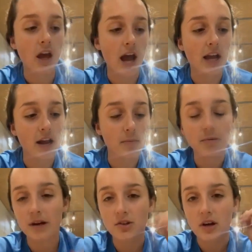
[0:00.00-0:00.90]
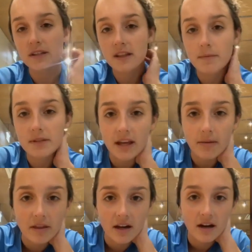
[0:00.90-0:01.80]
I kind of put my trust in them to get
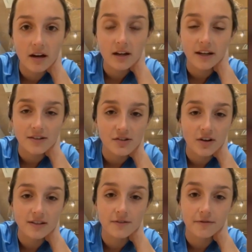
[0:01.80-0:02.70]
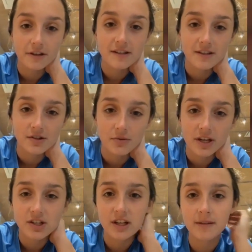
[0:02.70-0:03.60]
me there in a stress-free
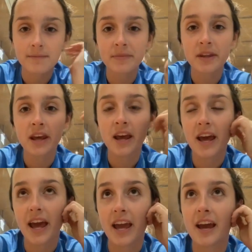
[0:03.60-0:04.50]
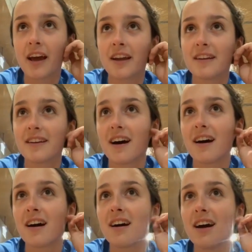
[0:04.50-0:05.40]
situation, and
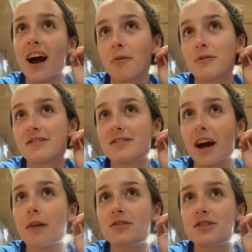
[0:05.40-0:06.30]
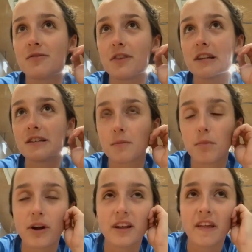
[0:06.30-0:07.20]
uh, I was I was just very
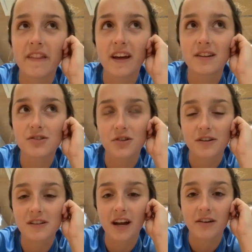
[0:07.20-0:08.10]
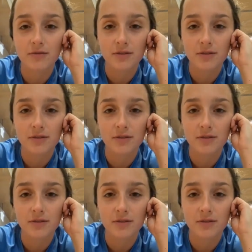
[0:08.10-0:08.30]
disappointed that that trust kind of was